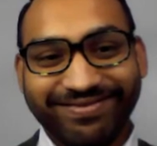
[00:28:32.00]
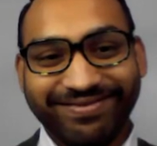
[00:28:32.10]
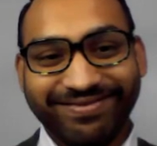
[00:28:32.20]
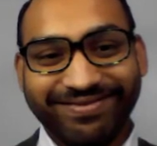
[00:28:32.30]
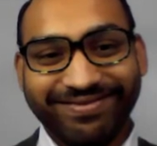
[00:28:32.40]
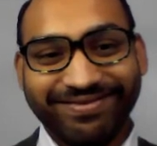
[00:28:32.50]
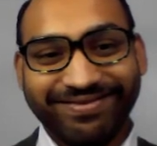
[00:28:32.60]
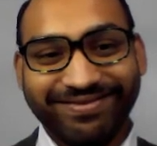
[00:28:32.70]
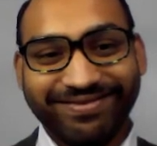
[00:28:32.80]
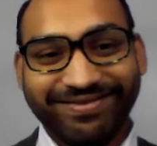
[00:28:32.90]

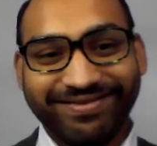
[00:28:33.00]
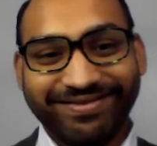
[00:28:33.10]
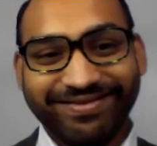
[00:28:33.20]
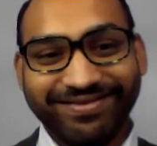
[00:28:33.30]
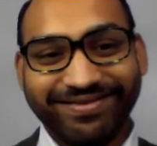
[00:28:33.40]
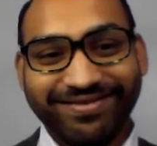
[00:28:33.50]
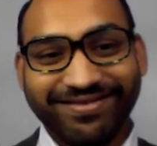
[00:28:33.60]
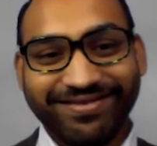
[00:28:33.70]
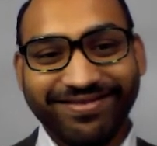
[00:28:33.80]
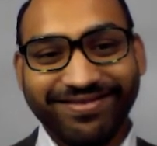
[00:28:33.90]

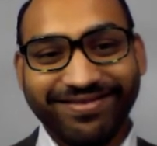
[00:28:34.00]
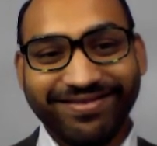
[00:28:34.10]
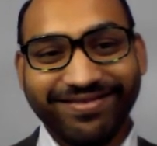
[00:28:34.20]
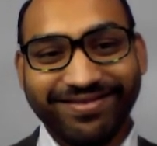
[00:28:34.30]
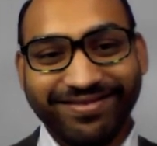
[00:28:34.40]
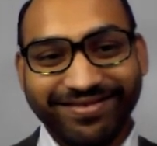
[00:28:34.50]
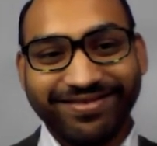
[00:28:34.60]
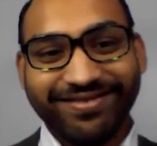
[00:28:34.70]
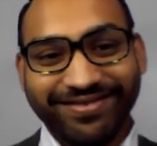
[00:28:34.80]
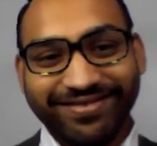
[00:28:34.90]

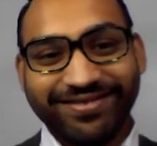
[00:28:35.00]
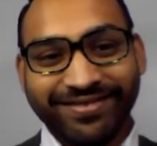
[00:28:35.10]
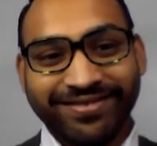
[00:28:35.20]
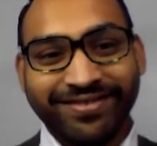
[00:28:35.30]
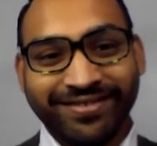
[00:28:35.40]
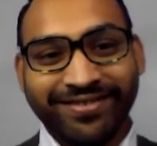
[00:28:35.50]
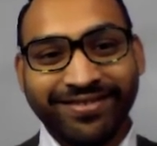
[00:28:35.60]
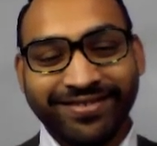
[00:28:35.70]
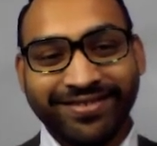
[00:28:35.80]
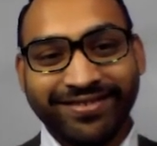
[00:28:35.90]

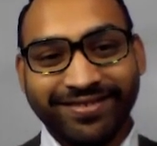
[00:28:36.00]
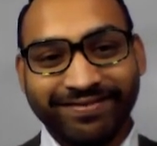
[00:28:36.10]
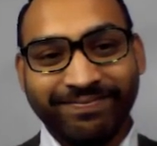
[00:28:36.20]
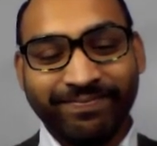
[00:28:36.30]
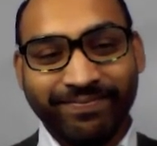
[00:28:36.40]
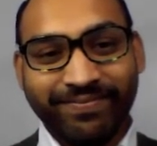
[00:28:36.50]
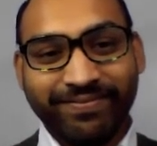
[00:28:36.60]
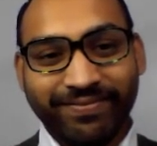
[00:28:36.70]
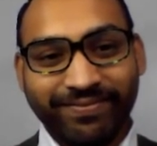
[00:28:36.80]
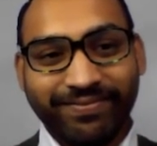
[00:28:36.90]

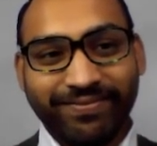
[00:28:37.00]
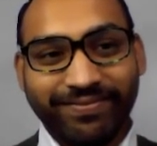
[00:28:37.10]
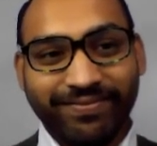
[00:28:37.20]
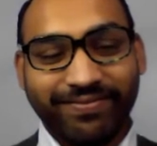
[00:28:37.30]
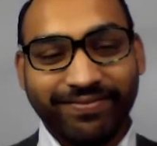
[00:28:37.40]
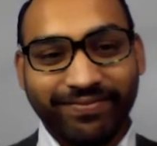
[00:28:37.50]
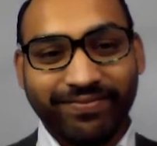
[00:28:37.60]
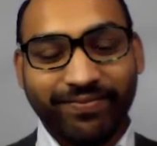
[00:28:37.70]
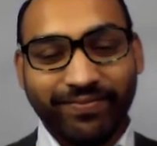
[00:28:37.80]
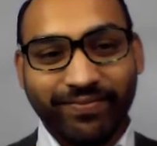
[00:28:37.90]

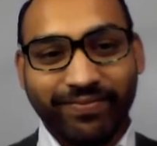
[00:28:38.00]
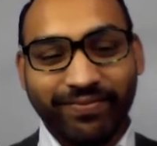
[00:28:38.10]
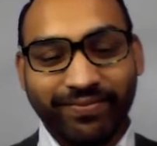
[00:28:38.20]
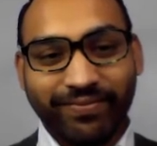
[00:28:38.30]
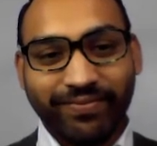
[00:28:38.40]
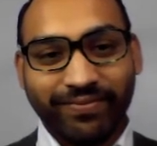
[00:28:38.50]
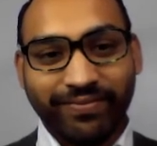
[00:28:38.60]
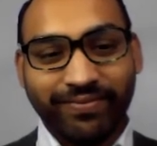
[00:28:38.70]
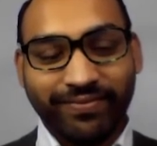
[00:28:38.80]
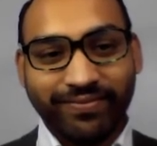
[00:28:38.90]

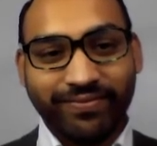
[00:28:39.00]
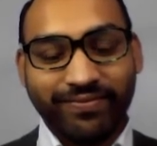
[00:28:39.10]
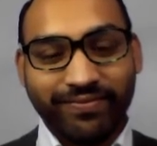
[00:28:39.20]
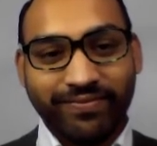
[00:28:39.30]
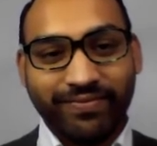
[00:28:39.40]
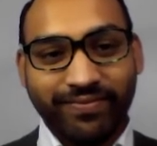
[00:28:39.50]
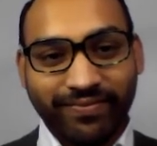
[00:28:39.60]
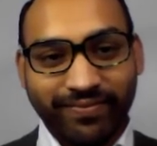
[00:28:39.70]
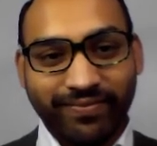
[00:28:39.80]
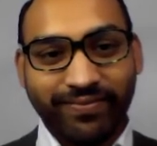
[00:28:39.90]
(silent)